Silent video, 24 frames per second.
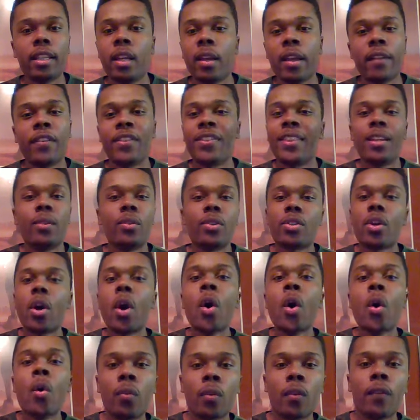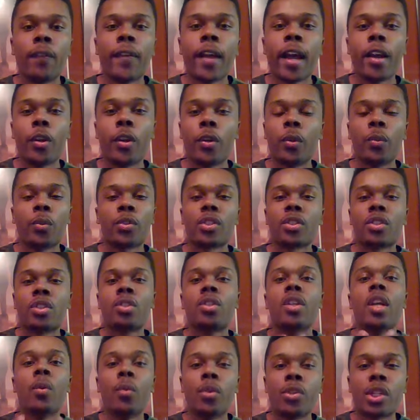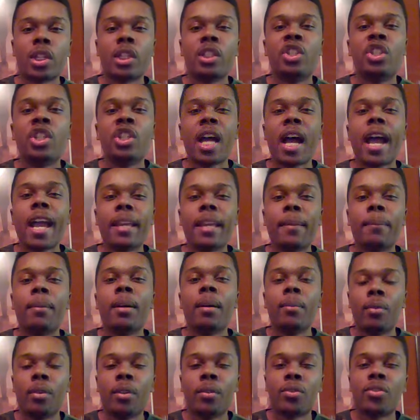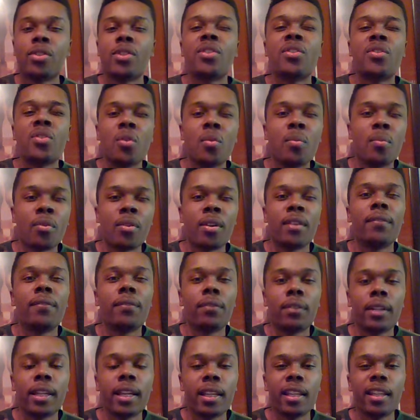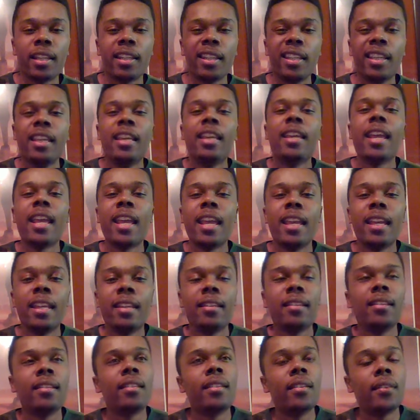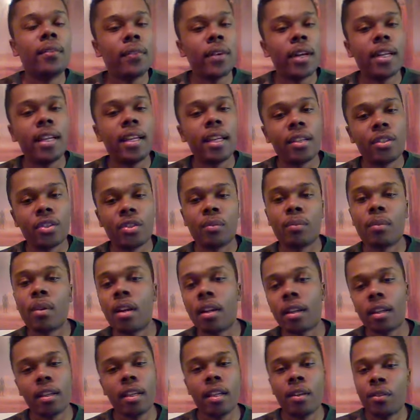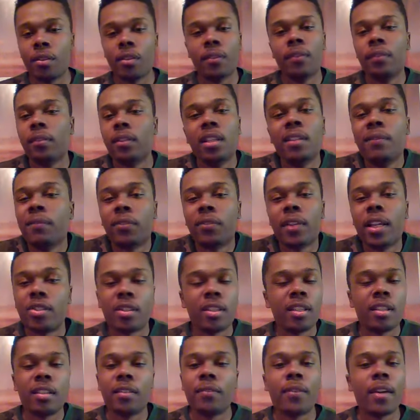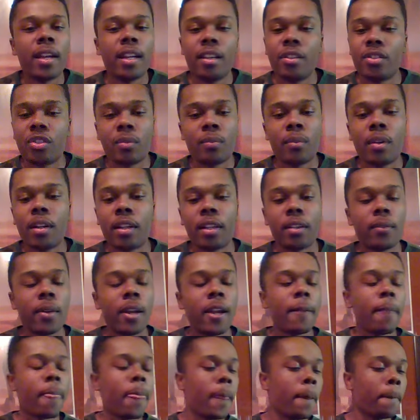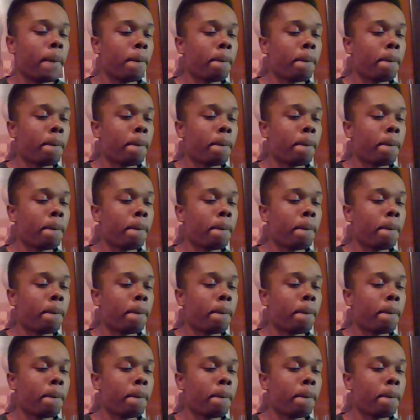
Everything was overvalued. It was a it was a giant bubble. It was super inflated in the financial market. It was inflation in the financial market, right?